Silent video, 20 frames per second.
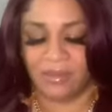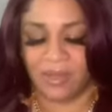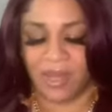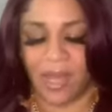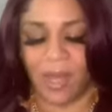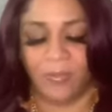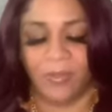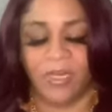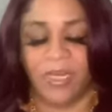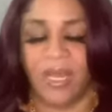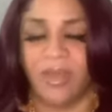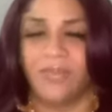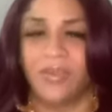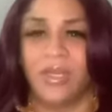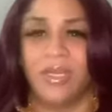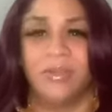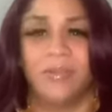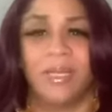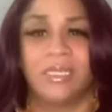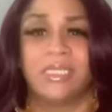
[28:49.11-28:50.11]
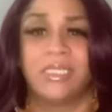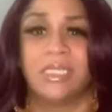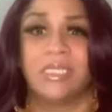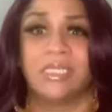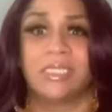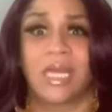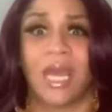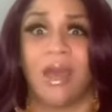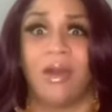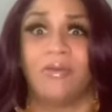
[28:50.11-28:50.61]
I would love you anyway. She
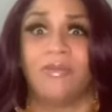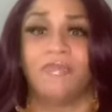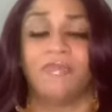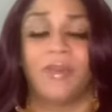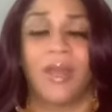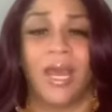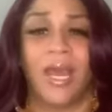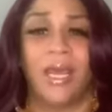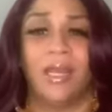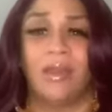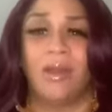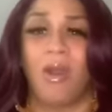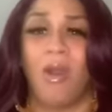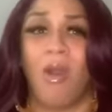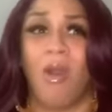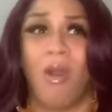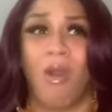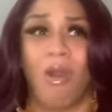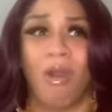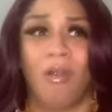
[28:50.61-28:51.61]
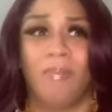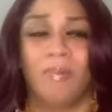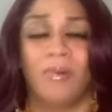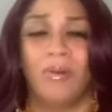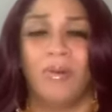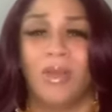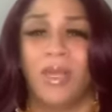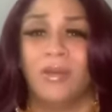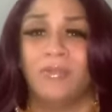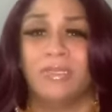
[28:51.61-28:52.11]
sounded flat,
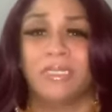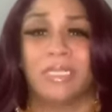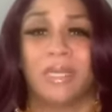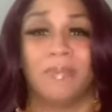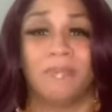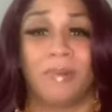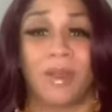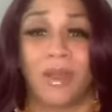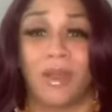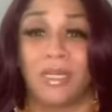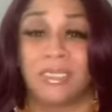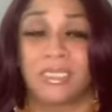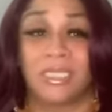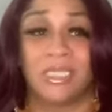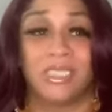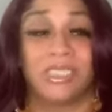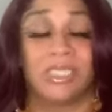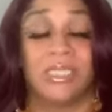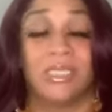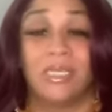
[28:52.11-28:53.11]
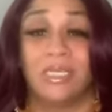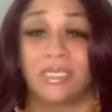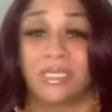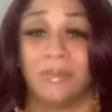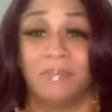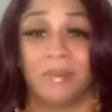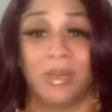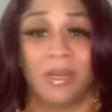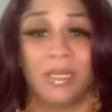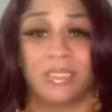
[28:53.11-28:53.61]
horrible. It was embarrassing. She looked
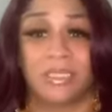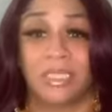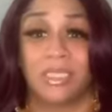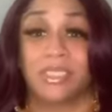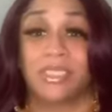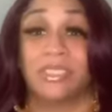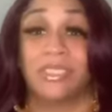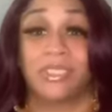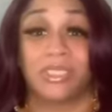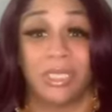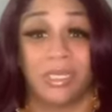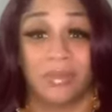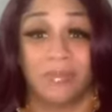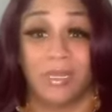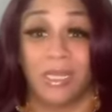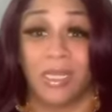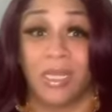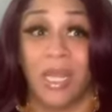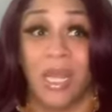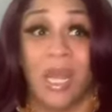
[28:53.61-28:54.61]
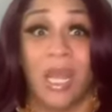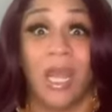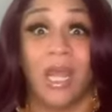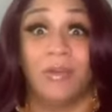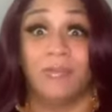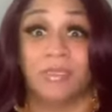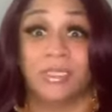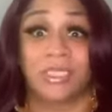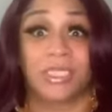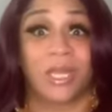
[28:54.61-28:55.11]
embarrassing. She should have been.
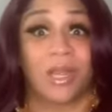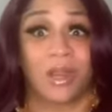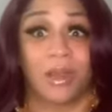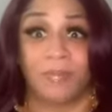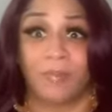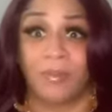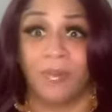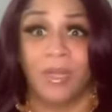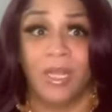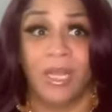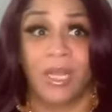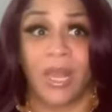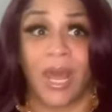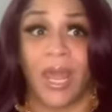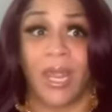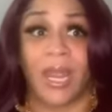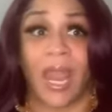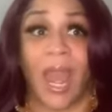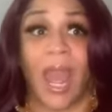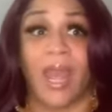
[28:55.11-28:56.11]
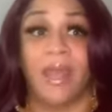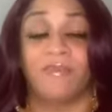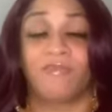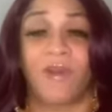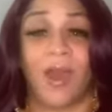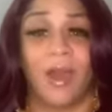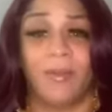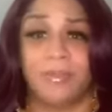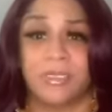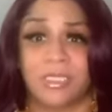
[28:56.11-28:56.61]
It was terrible. Like, if
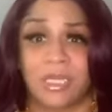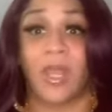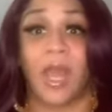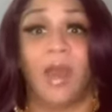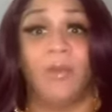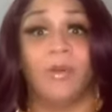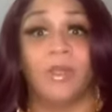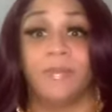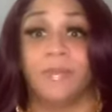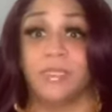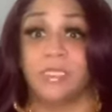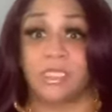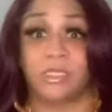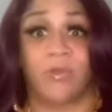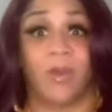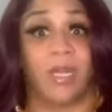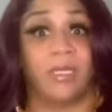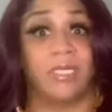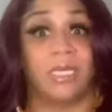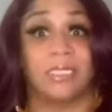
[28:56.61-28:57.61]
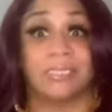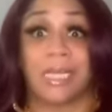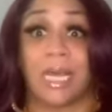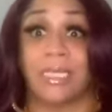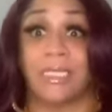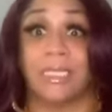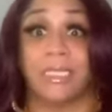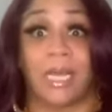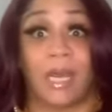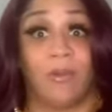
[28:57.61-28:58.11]
I was her, I would have been sweating because I
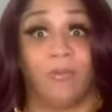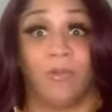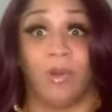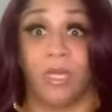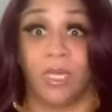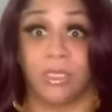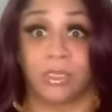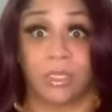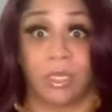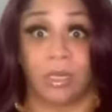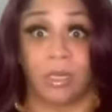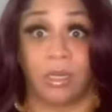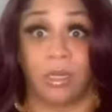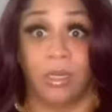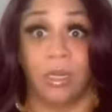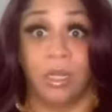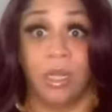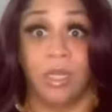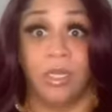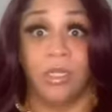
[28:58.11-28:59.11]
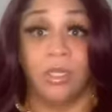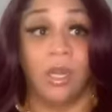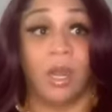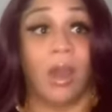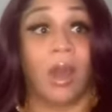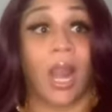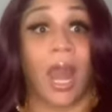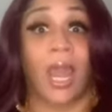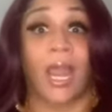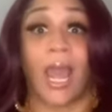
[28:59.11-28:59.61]
did not want a turn. You
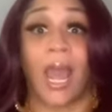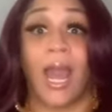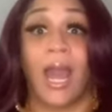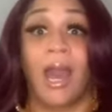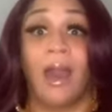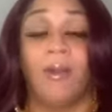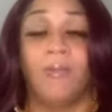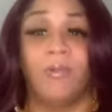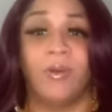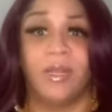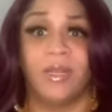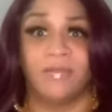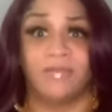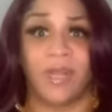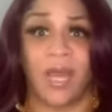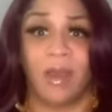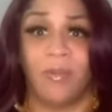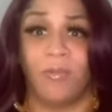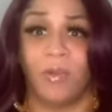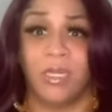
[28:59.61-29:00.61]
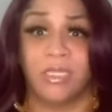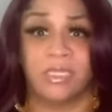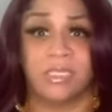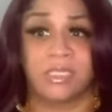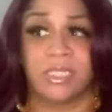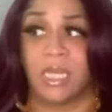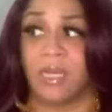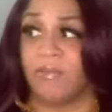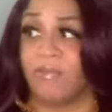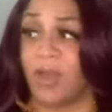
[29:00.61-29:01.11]
know, like, I would have not wanted to
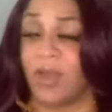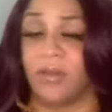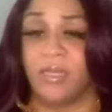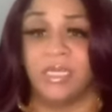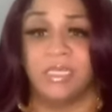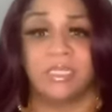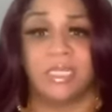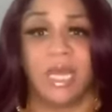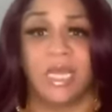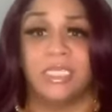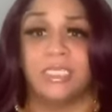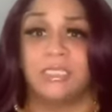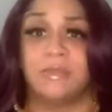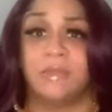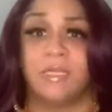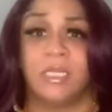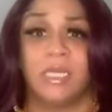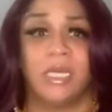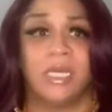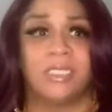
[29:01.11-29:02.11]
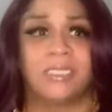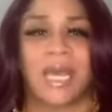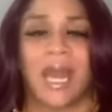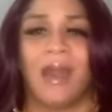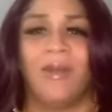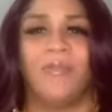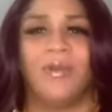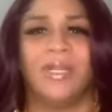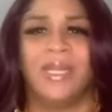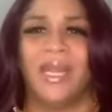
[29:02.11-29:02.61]
sing around these ladies because
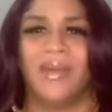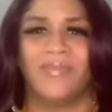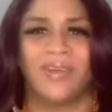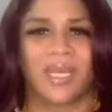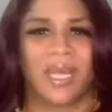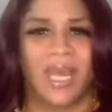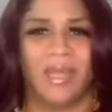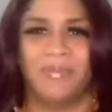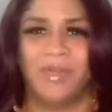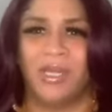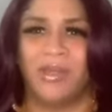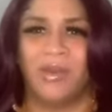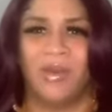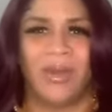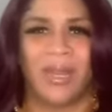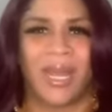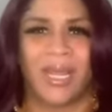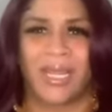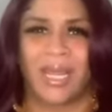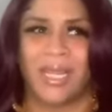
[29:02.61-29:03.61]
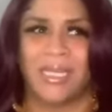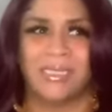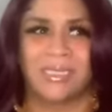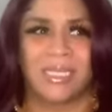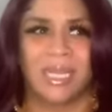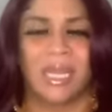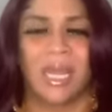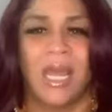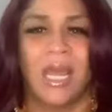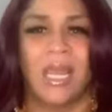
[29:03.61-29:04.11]
I would never came in knowing I can't
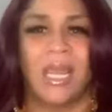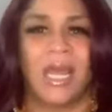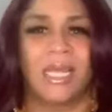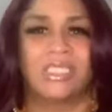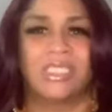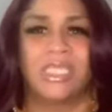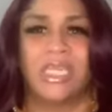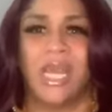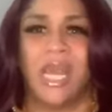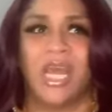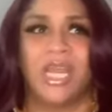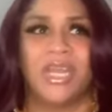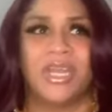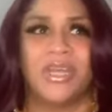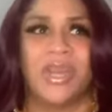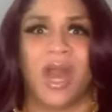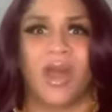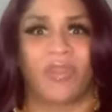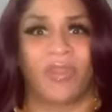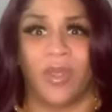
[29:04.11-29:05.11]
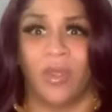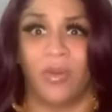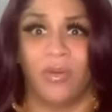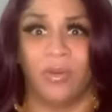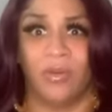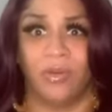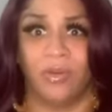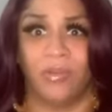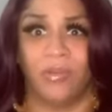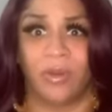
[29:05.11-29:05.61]
sing. Like, she had nothing
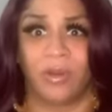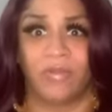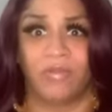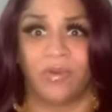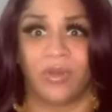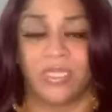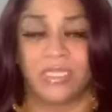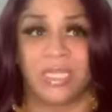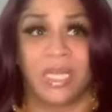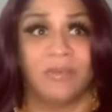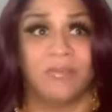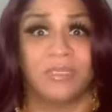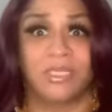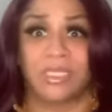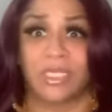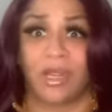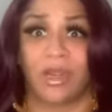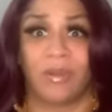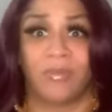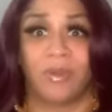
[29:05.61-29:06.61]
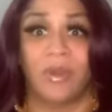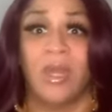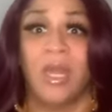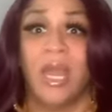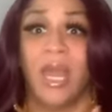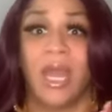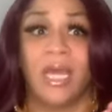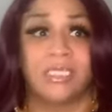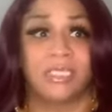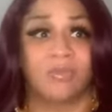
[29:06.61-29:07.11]
going on with her voice. It was terrible.
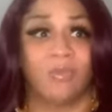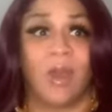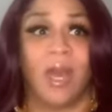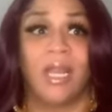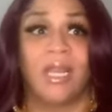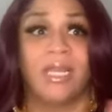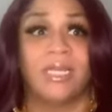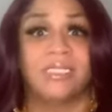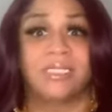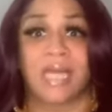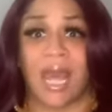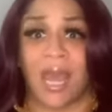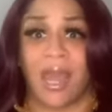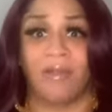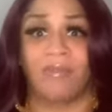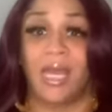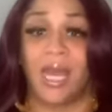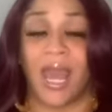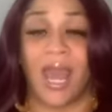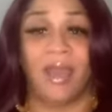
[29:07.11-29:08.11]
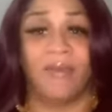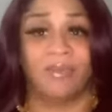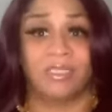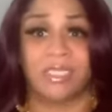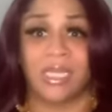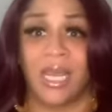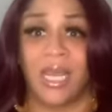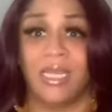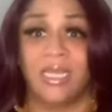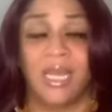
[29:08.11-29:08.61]
As well as Irish. Irish
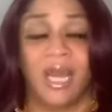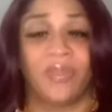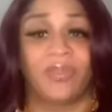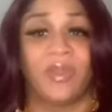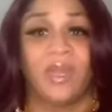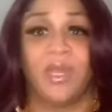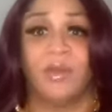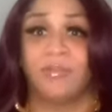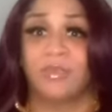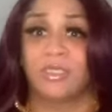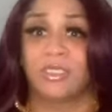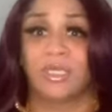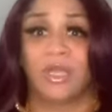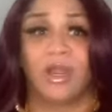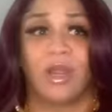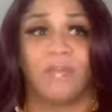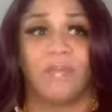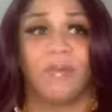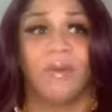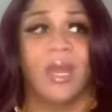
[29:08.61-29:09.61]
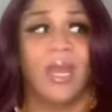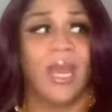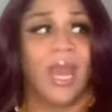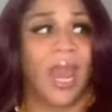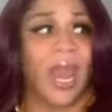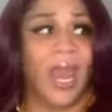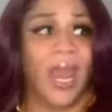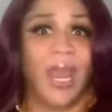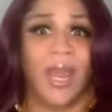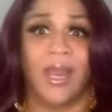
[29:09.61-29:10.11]
had nothing. It was terrible.
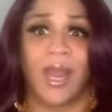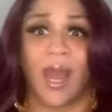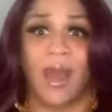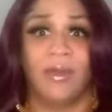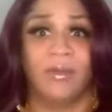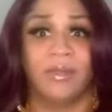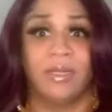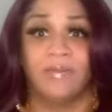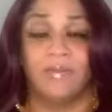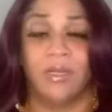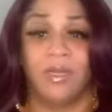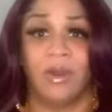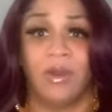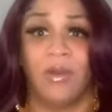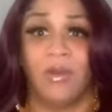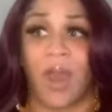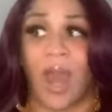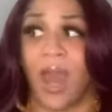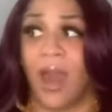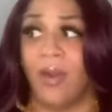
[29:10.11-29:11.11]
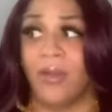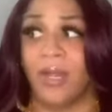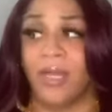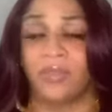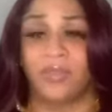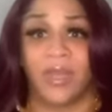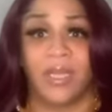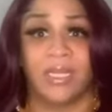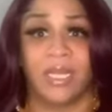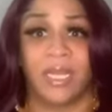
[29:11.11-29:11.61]
And I don't even know how they
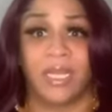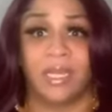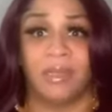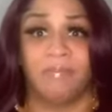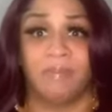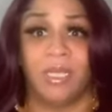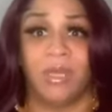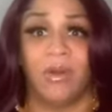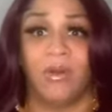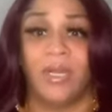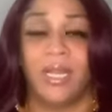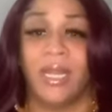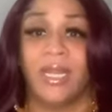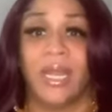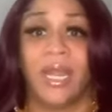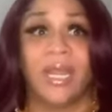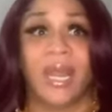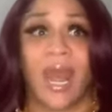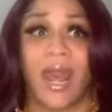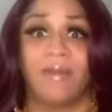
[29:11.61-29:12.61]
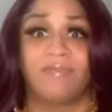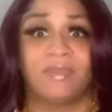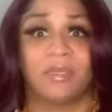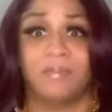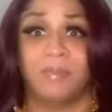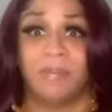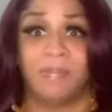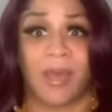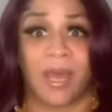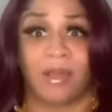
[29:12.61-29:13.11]
think they can be on there. They have to
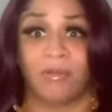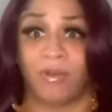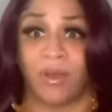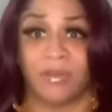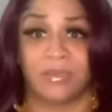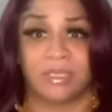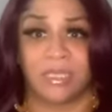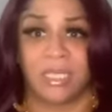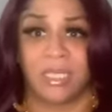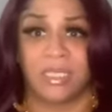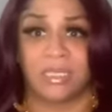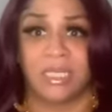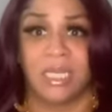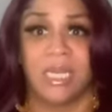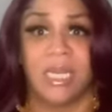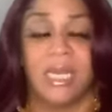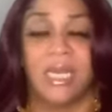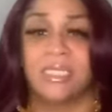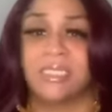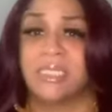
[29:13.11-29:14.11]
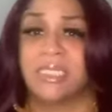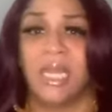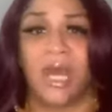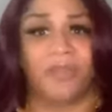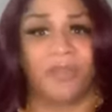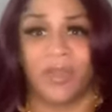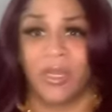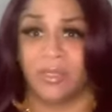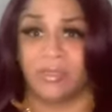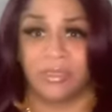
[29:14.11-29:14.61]
be background singers. It's
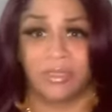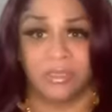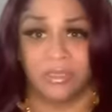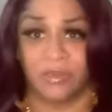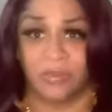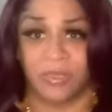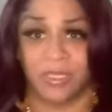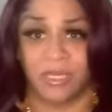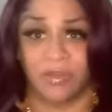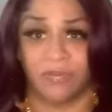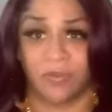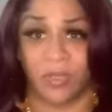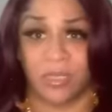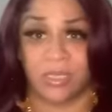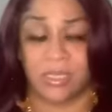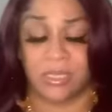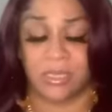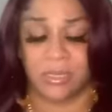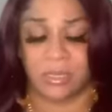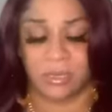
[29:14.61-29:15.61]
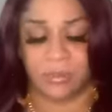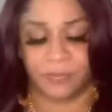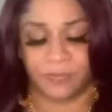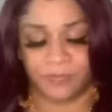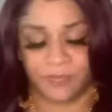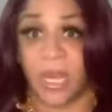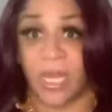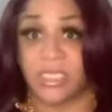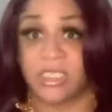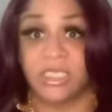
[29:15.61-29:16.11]
nothing else to do with their voices.
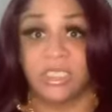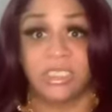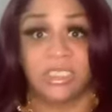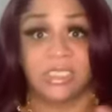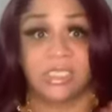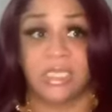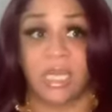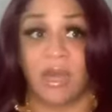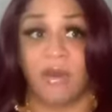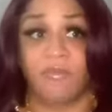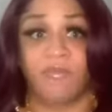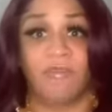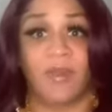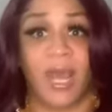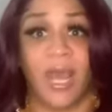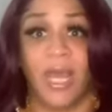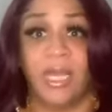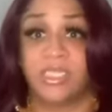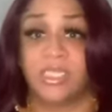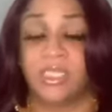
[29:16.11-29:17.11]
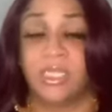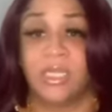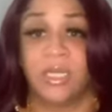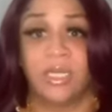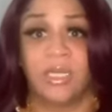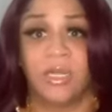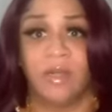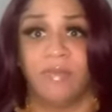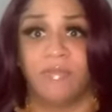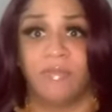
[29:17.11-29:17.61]
Like, she just sound flat. She
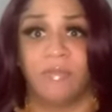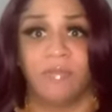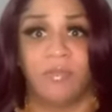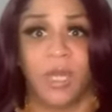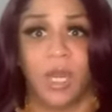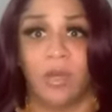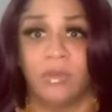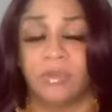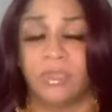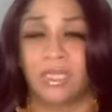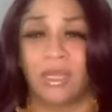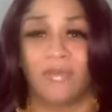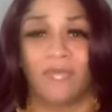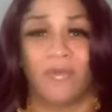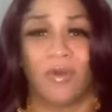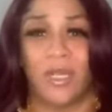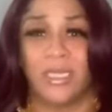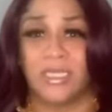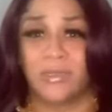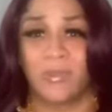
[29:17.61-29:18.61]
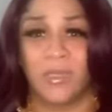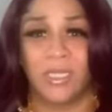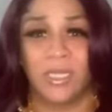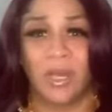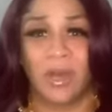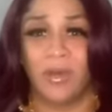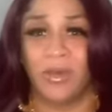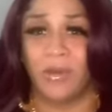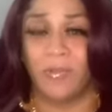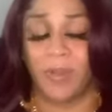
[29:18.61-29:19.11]
couldn't hit notes. Her voice wasn't
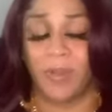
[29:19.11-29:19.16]
going away.